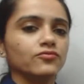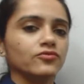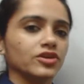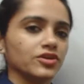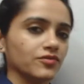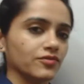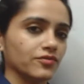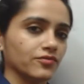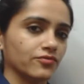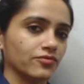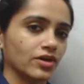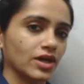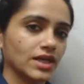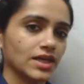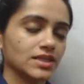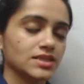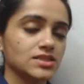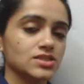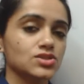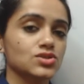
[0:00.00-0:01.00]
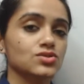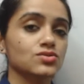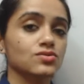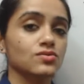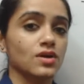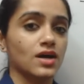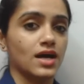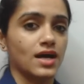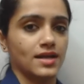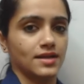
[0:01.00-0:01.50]
between one end
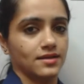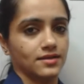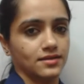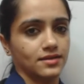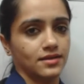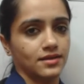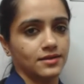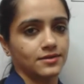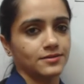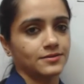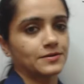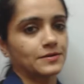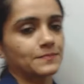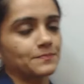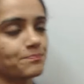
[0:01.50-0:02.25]
to another end.